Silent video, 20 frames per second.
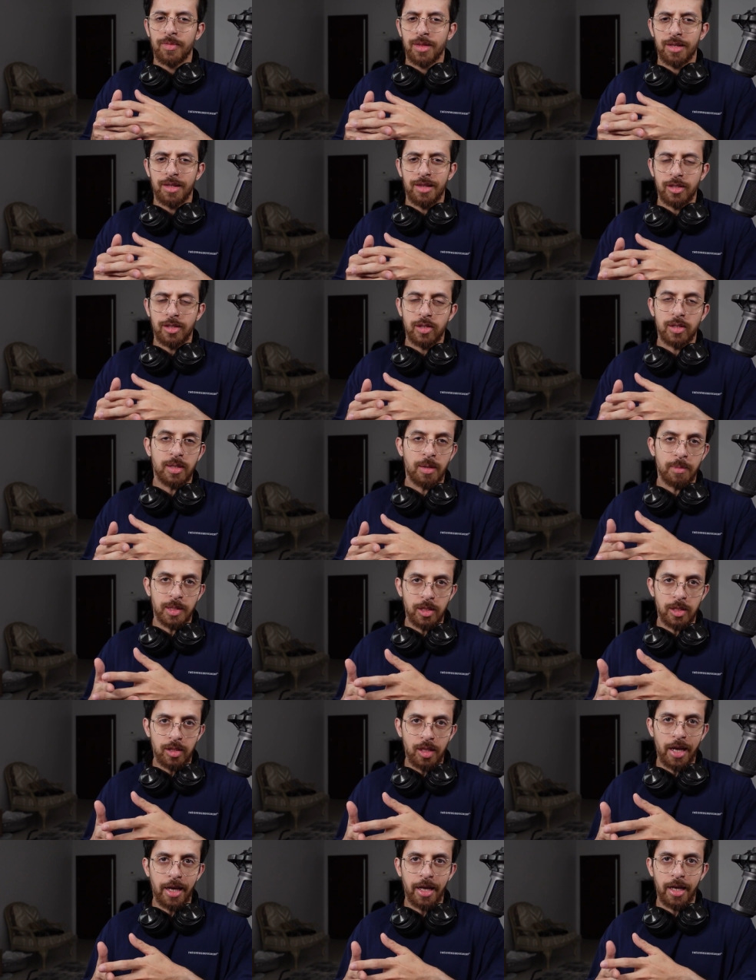this is a
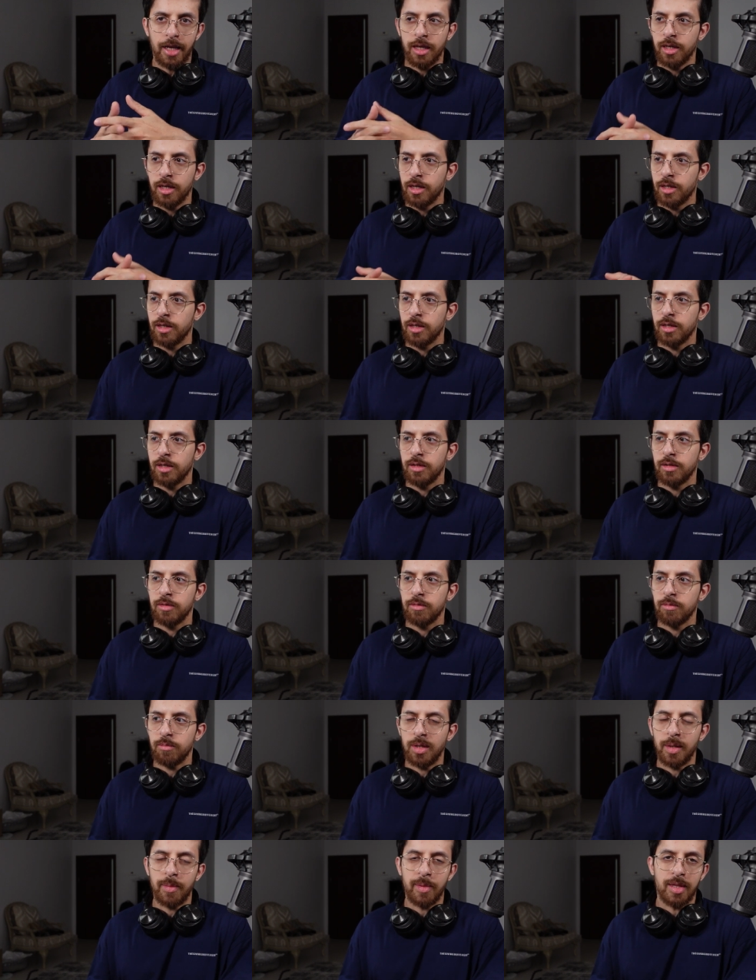mistake,
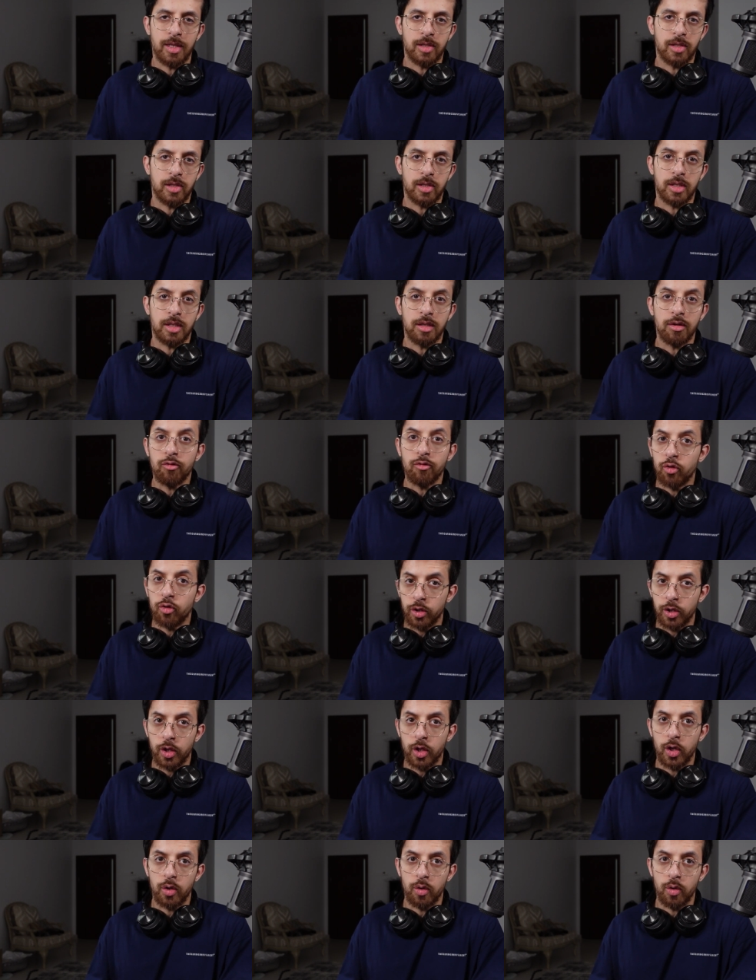maybe this isn't for
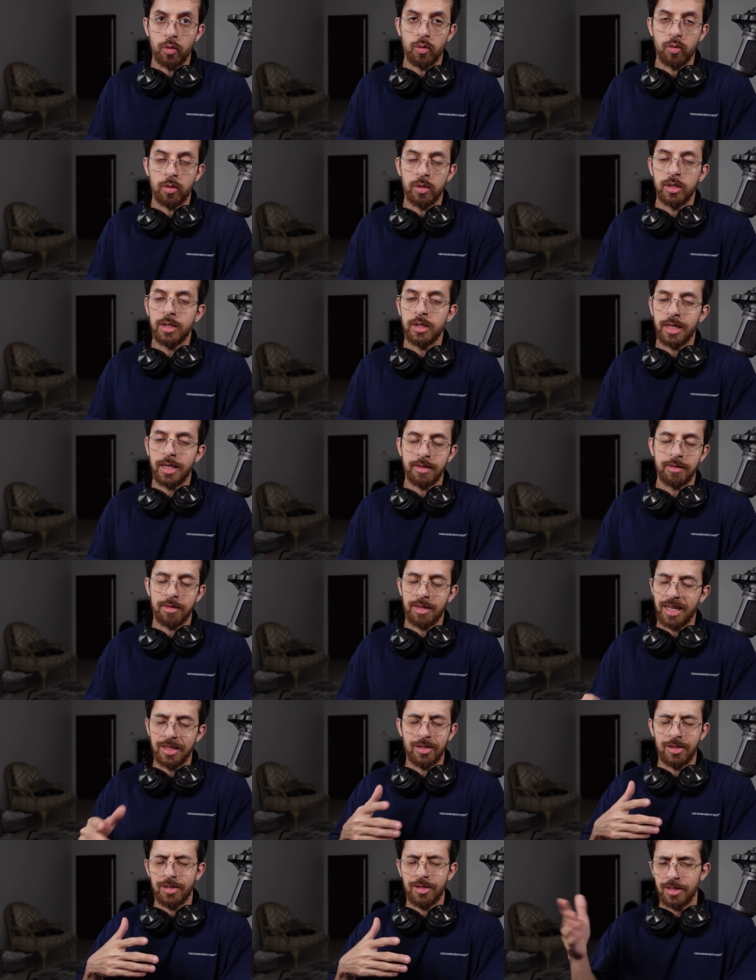you. And
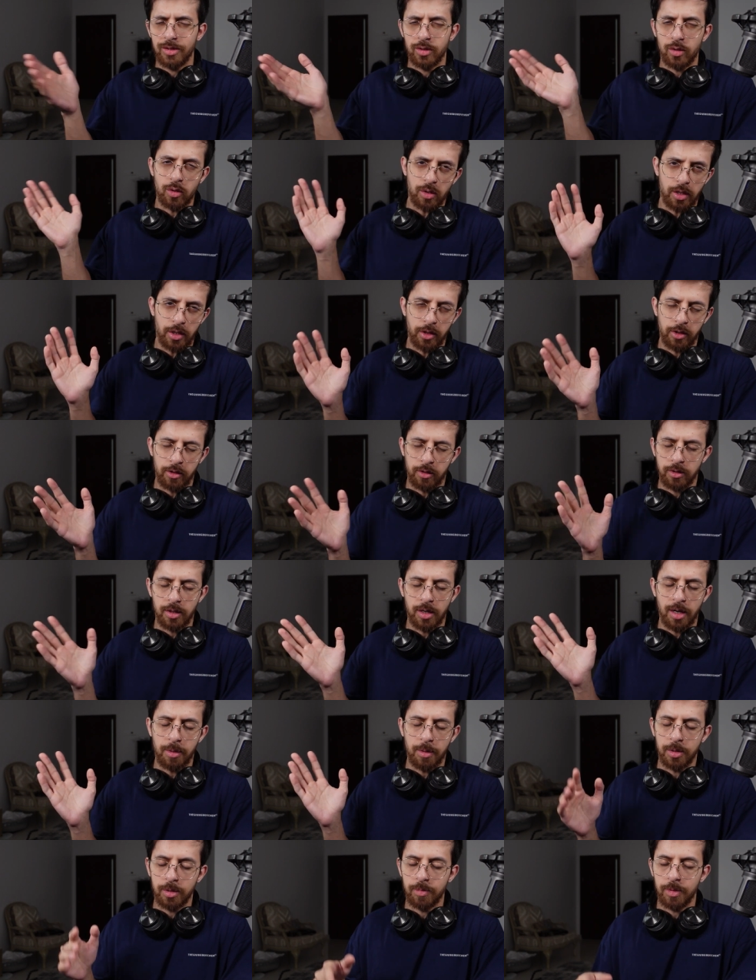that's, that's a whole other
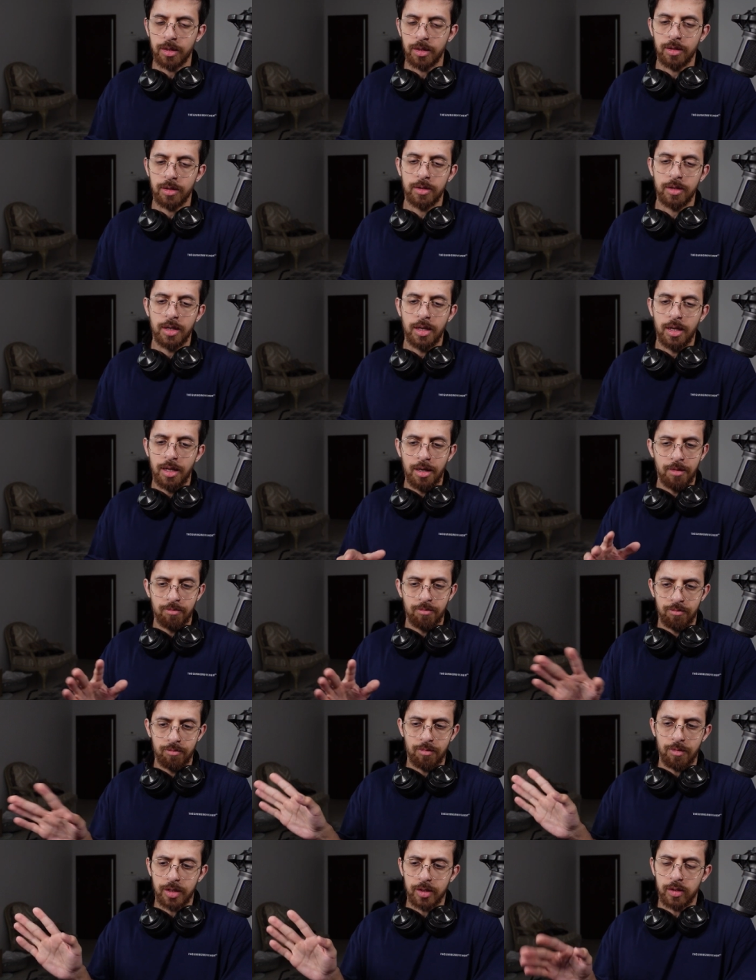topic, but
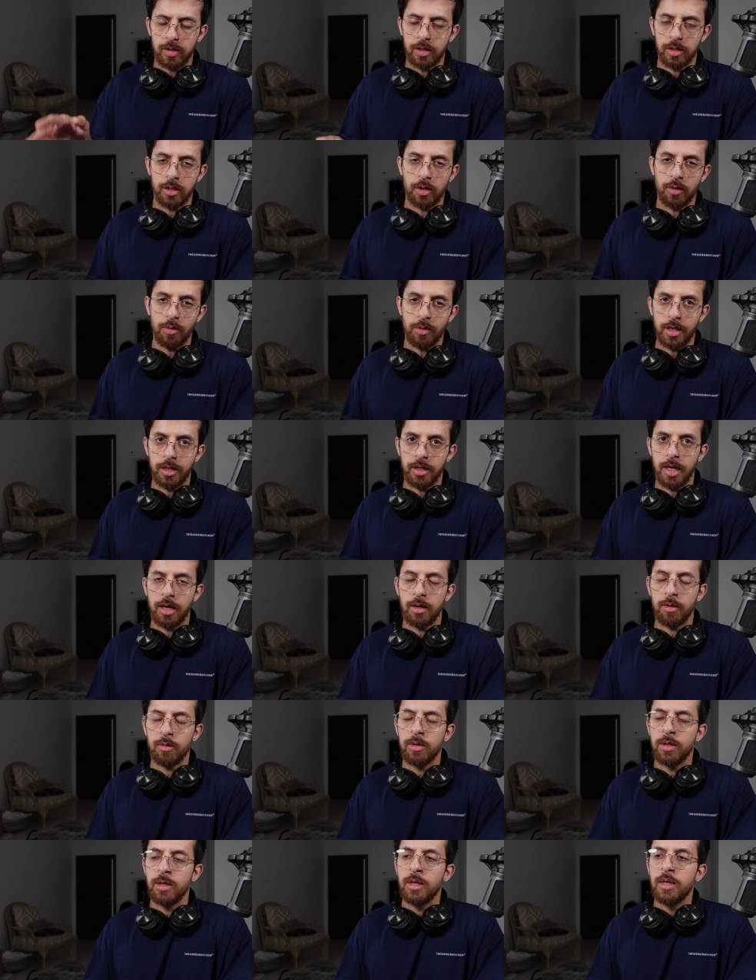let's not go there
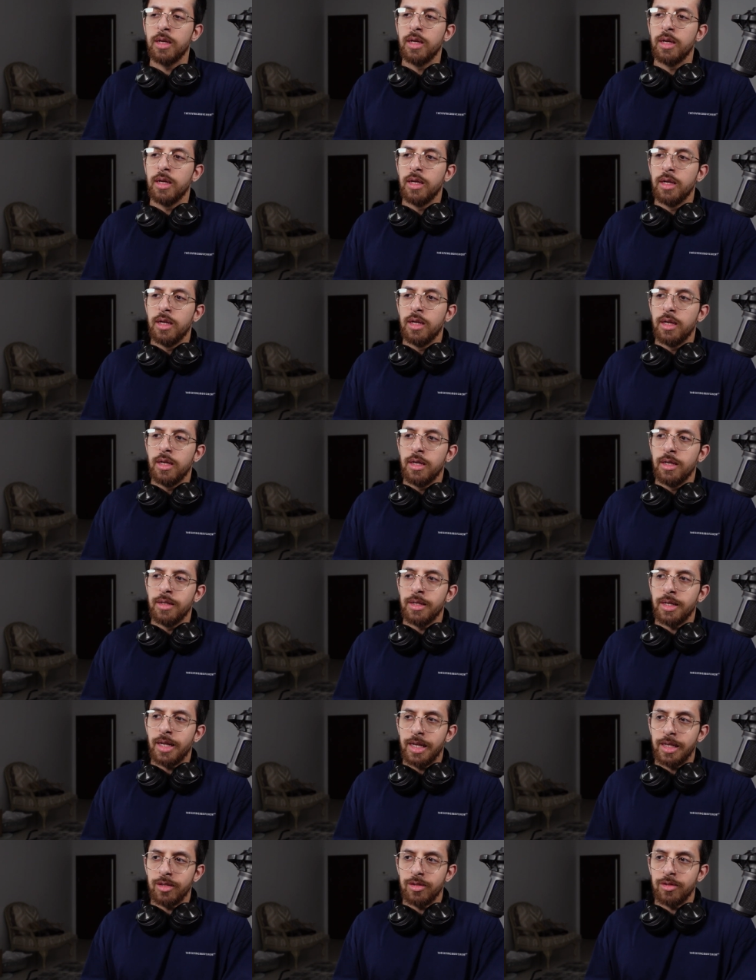now.
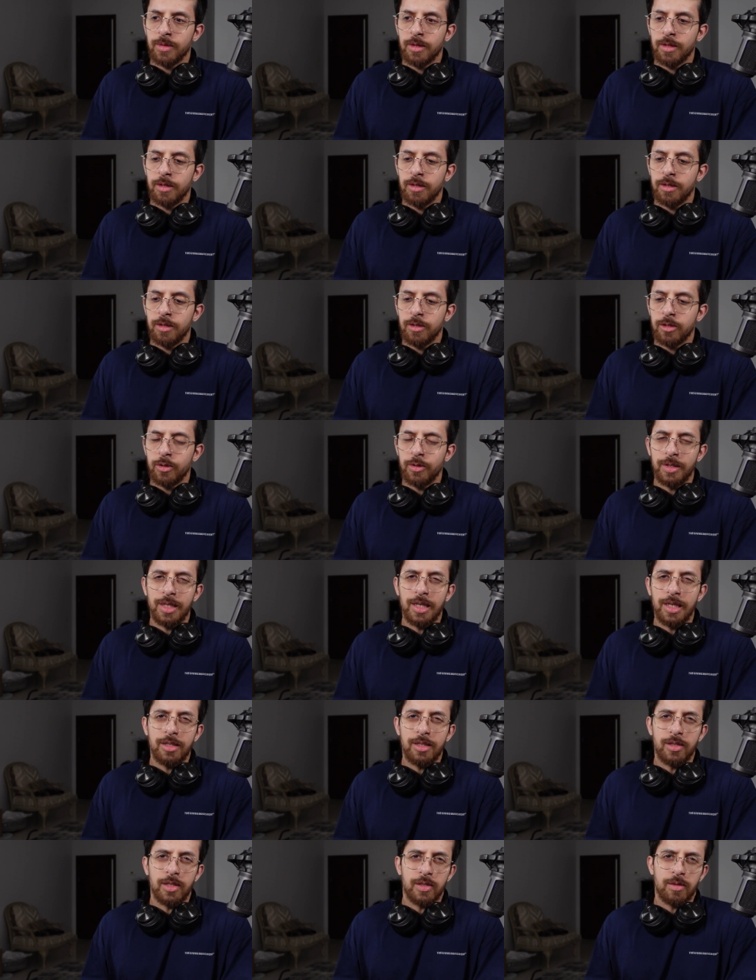And
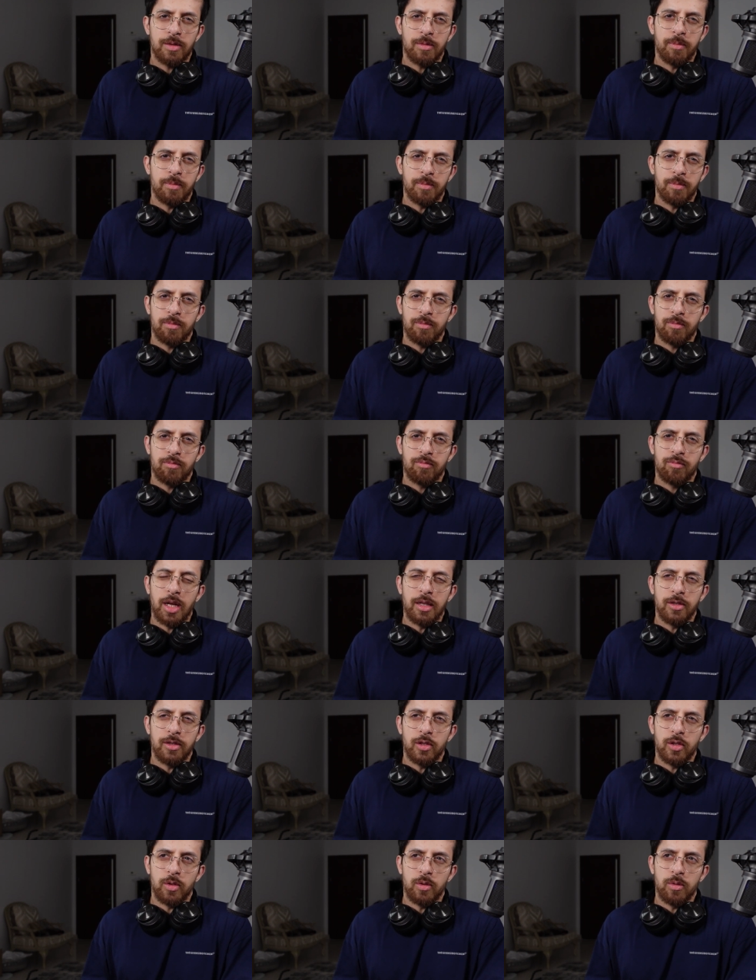critique just
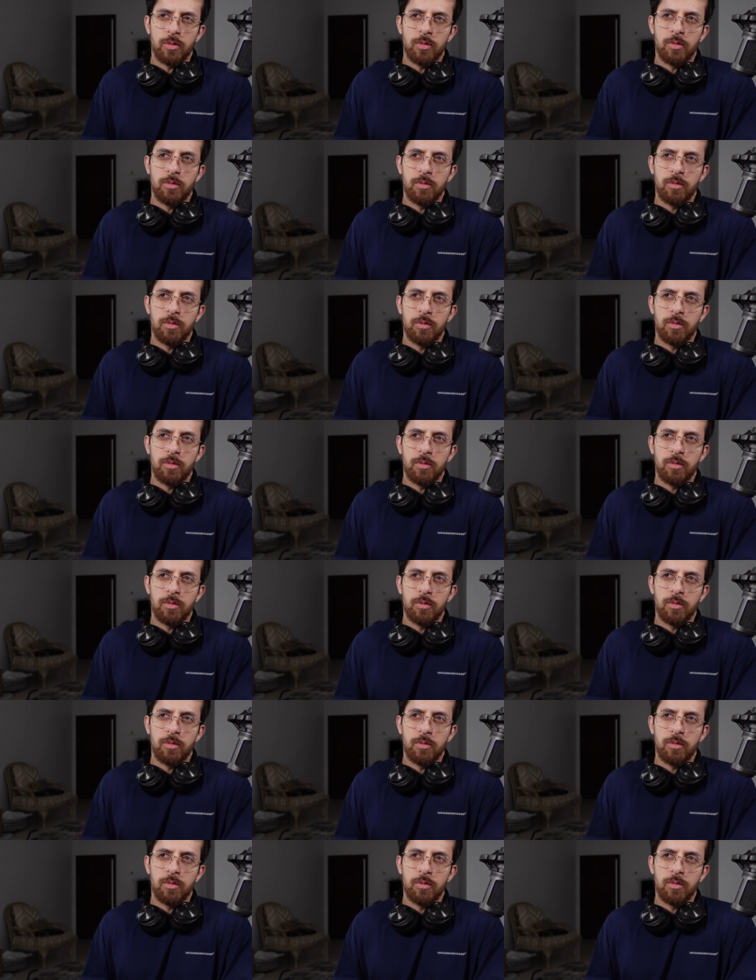tells you